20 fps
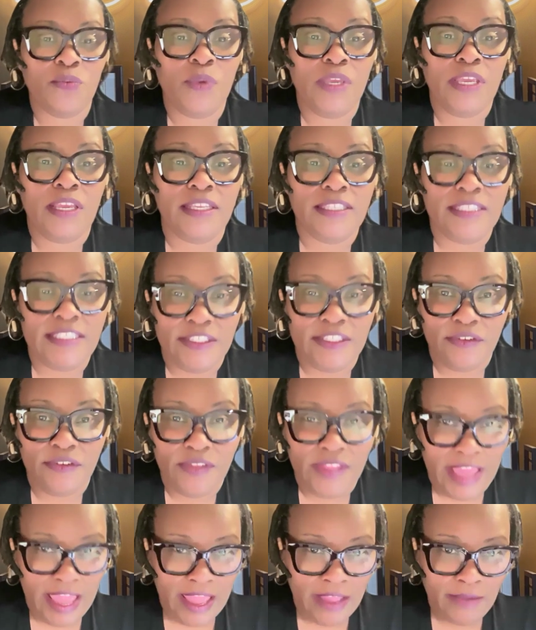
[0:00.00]
we
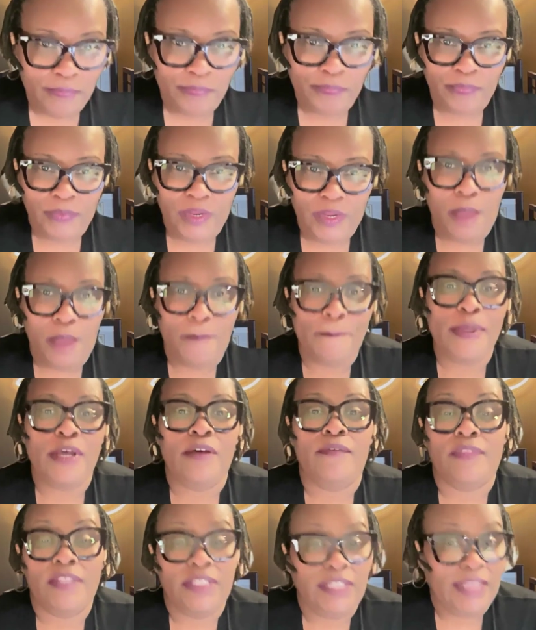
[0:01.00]
consider that
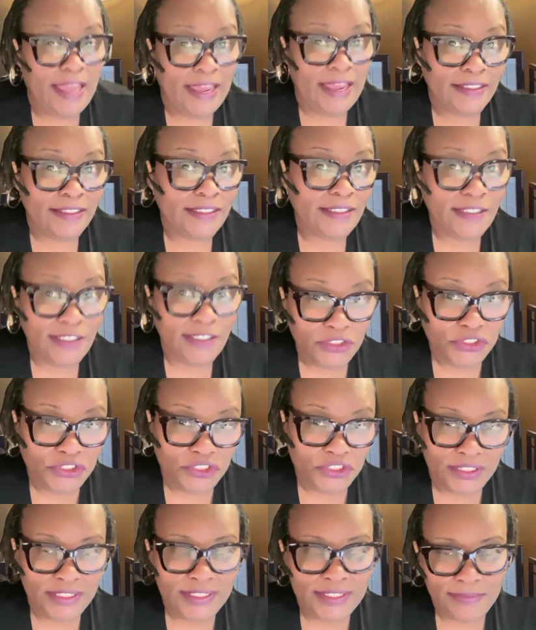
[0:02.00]
above the line
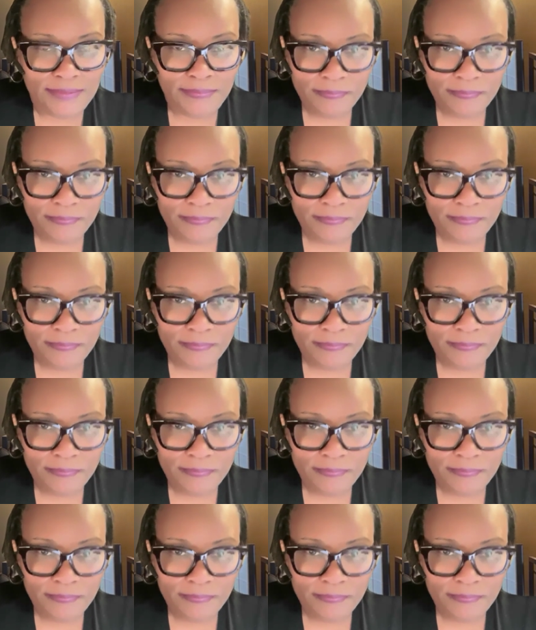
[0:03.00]
deductions.